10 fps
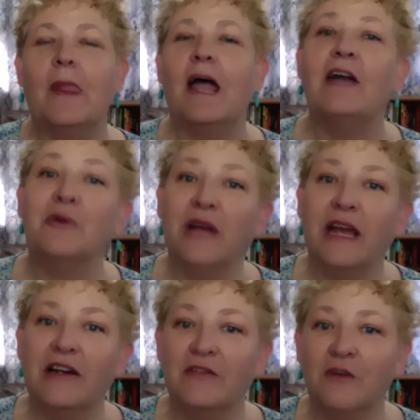I
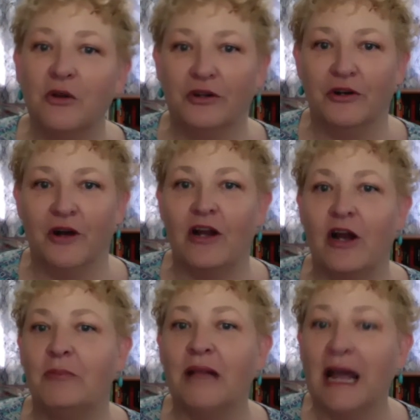created a folder on
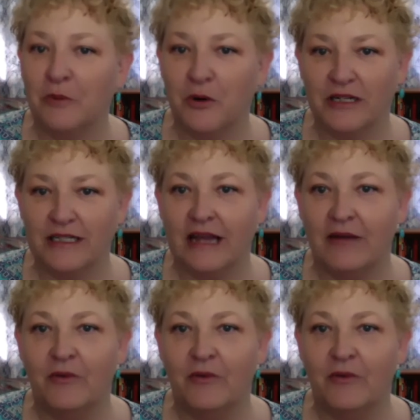our Blackboard site